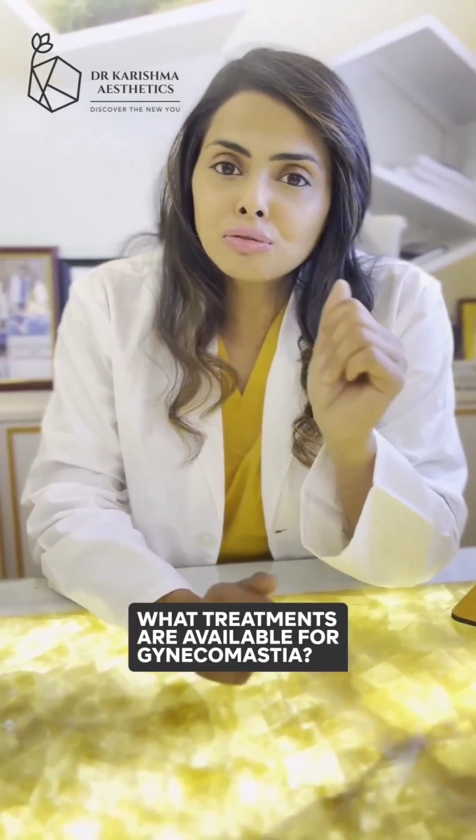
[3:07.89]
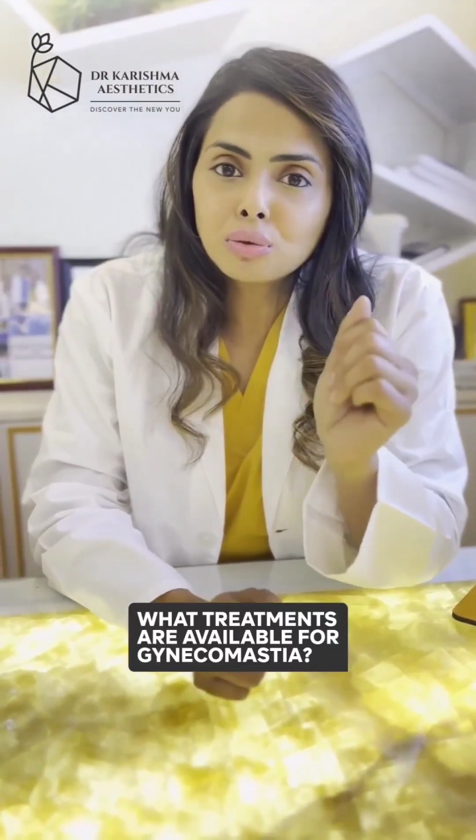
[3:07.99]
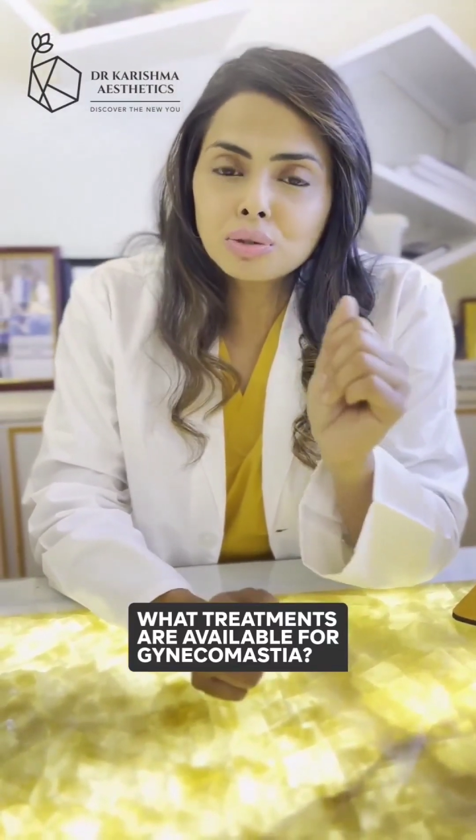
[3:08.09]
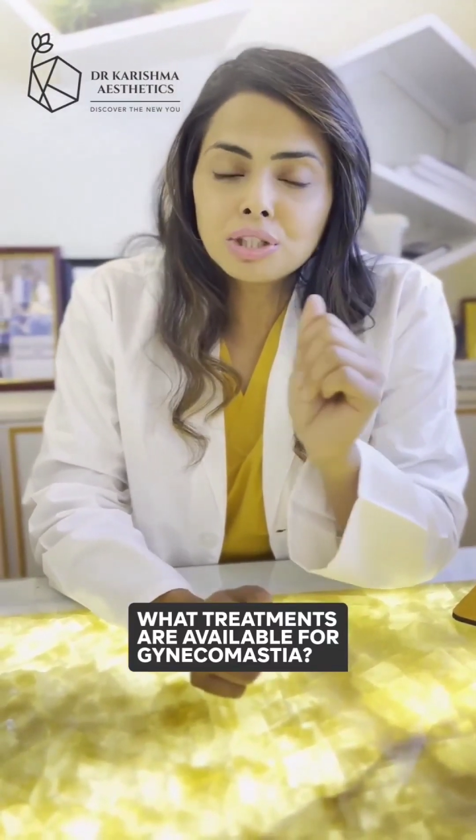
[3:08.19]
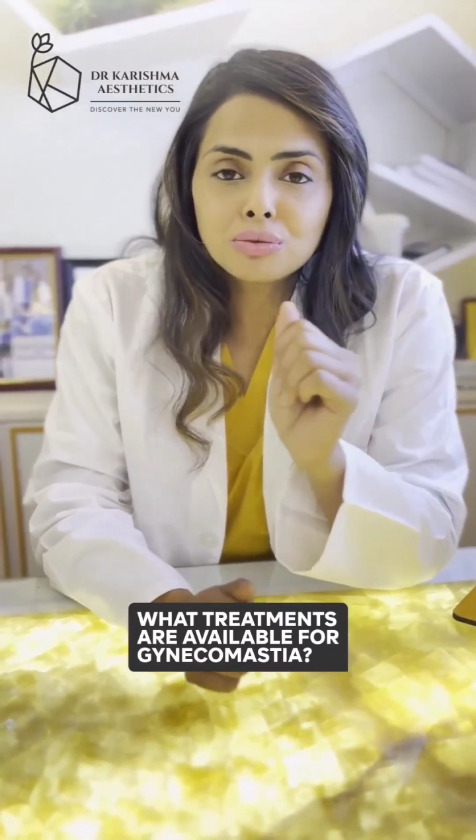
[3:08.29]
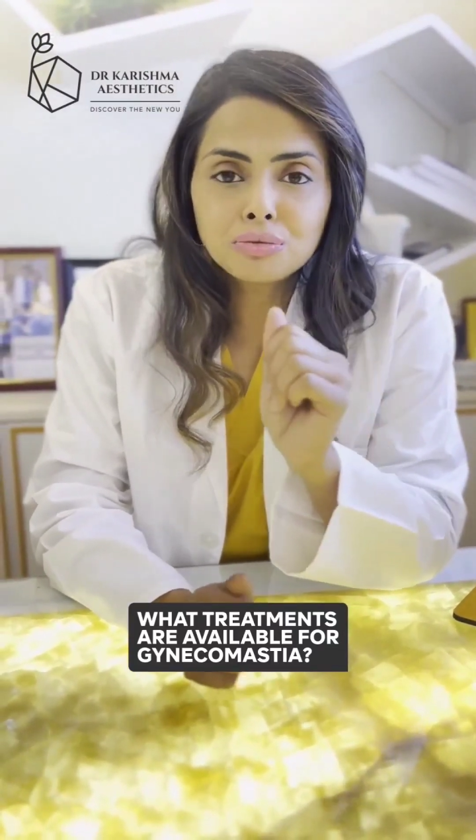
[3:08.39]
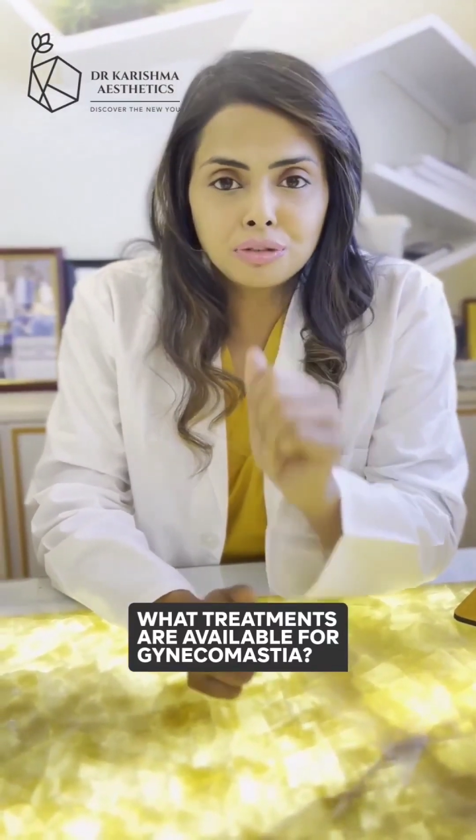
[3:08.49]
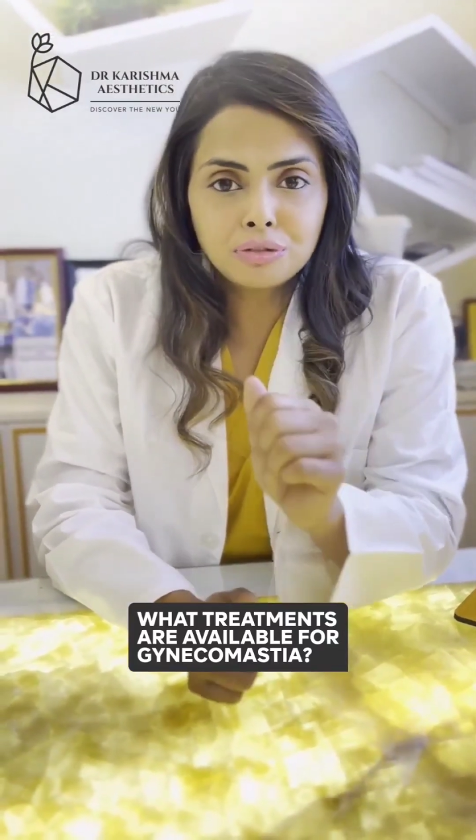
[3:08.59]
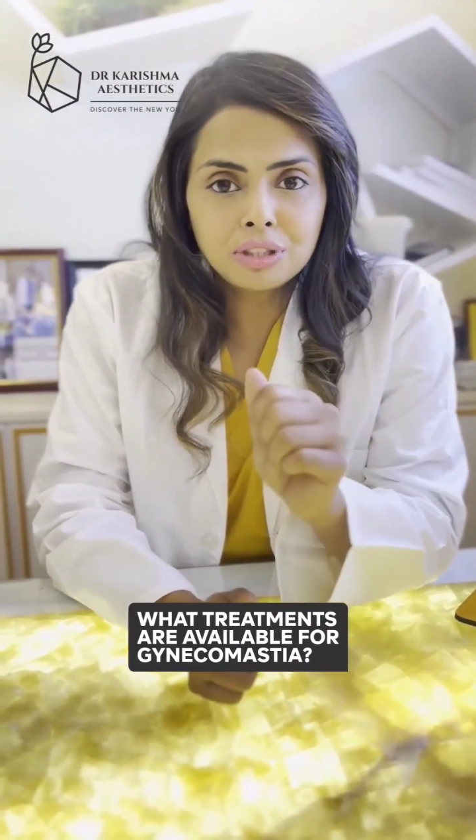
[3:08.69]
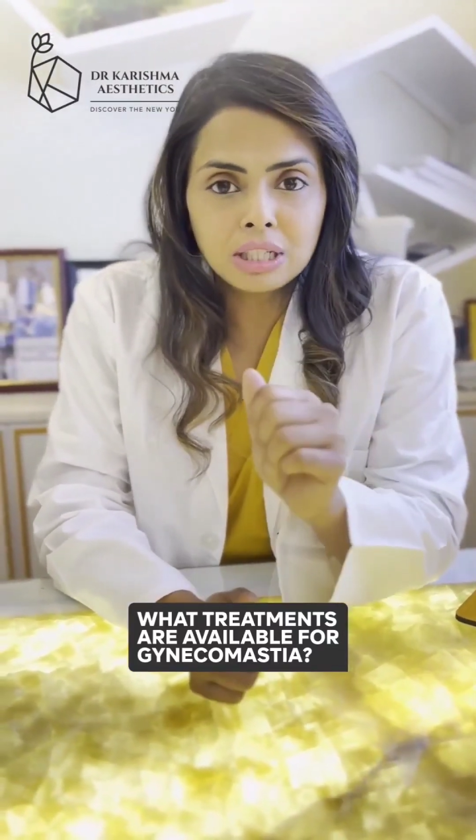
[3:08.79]
of 14 to
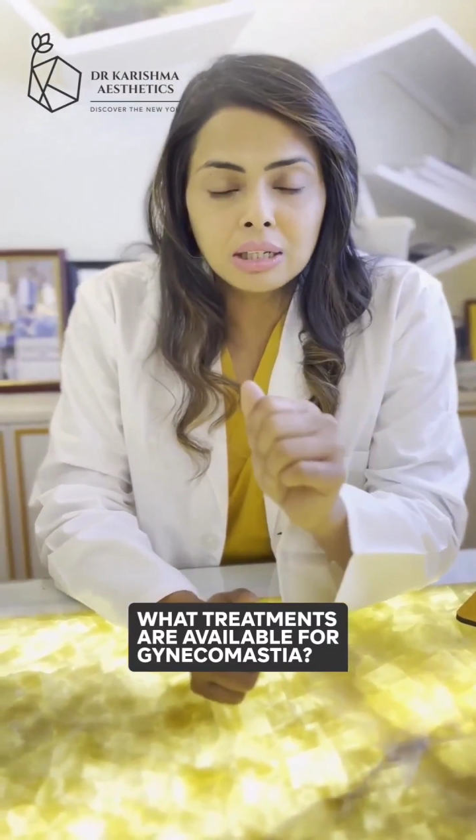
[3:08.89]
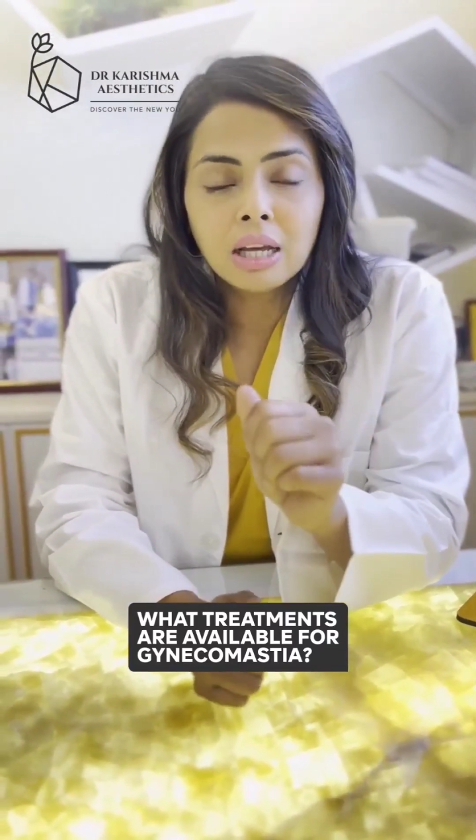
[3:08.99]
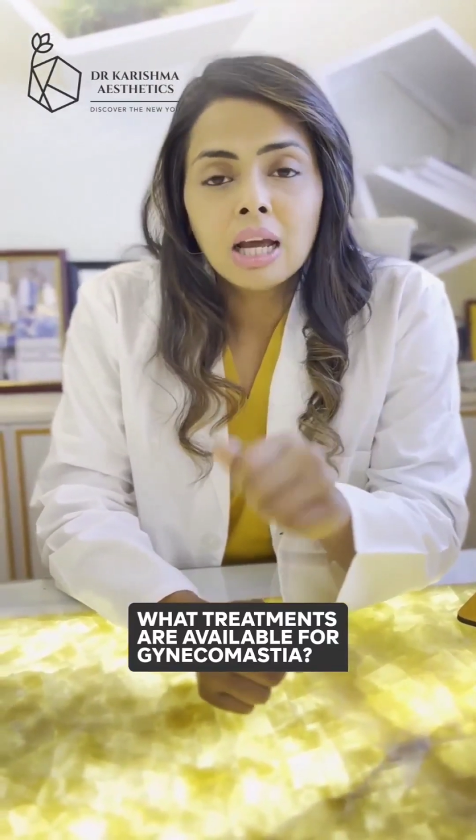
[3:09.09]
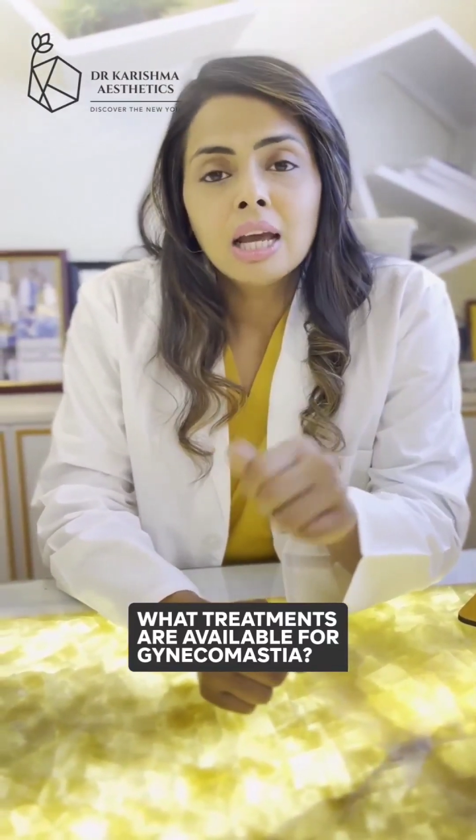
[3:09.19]
15,